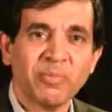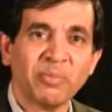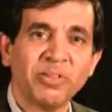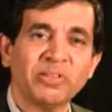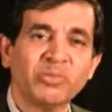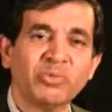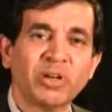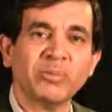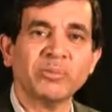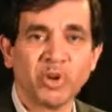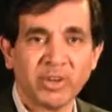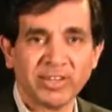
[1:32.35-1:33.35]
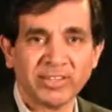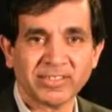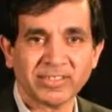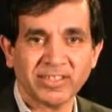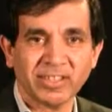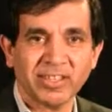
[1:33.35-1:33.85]
please do come join
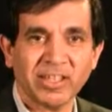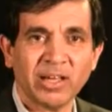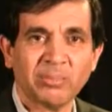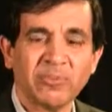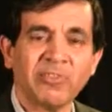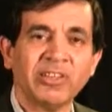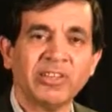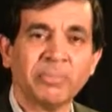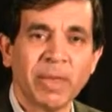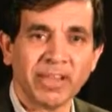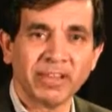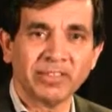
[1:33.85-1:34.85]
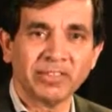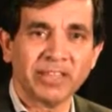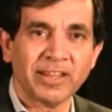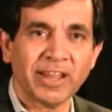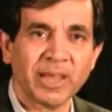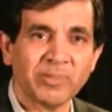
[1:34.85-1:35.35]
us in our pavilion panel
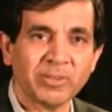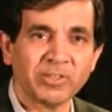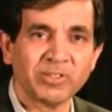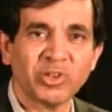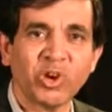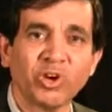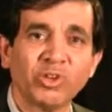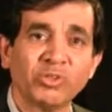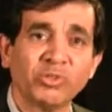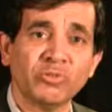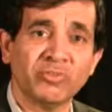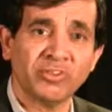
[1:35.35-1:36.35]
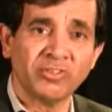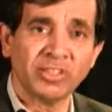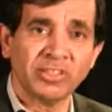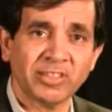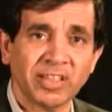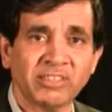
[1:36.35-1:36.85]
that happens on June 15th